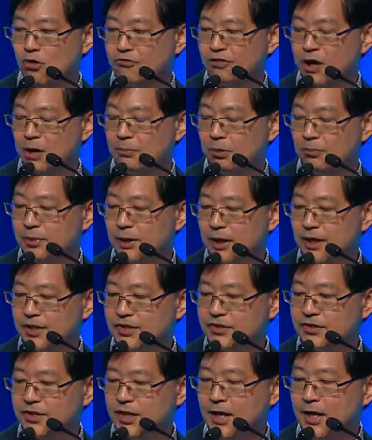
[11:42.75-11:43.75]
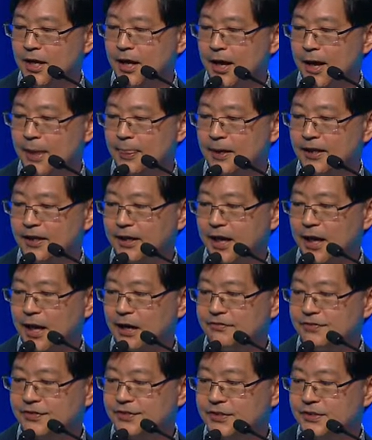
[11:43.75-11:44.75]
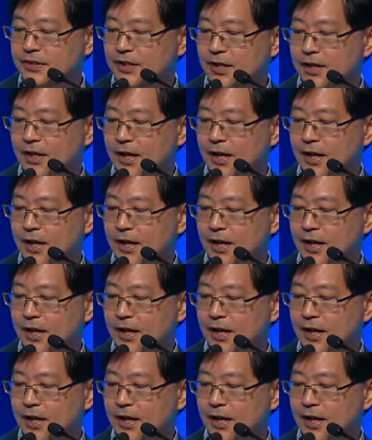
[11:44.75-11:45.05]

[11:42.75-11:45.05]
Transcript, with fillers: fibroblasts and the CAFs.